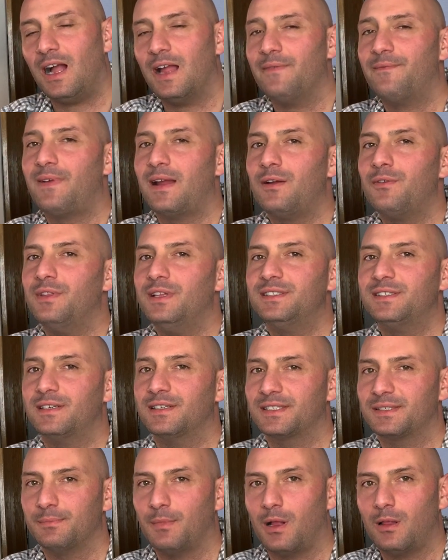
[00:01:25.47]
I found this at a
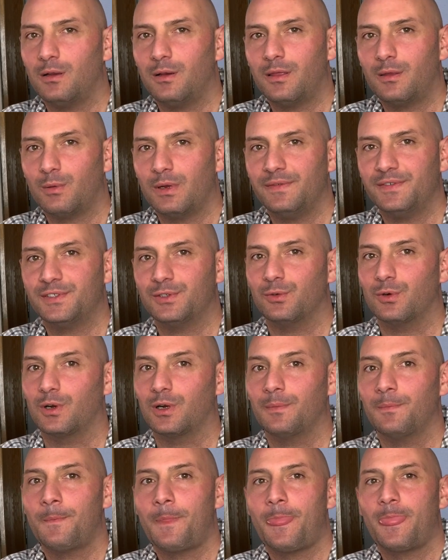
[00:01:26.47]
smaller thrift
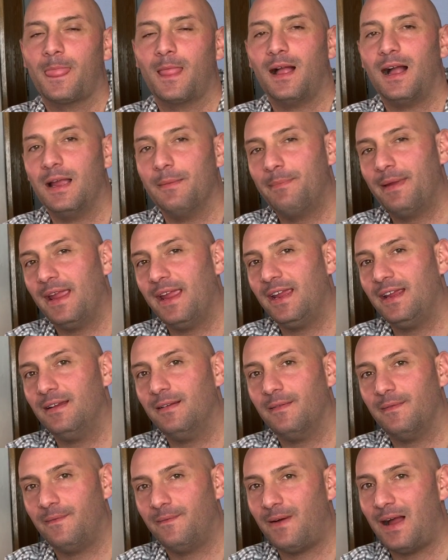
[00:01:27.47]
store. I
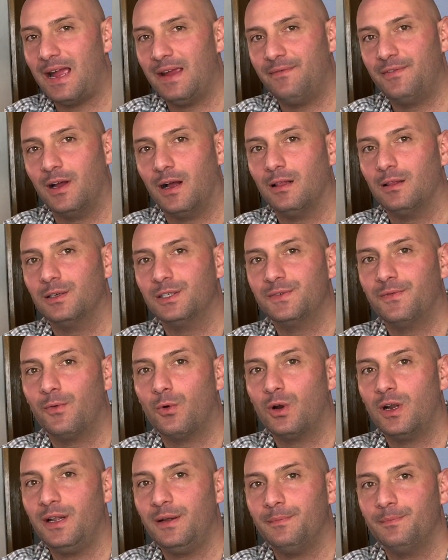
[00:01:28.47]
paid $5
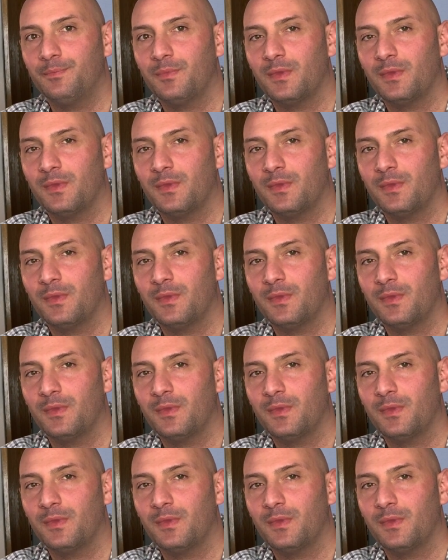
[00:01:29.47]
for it,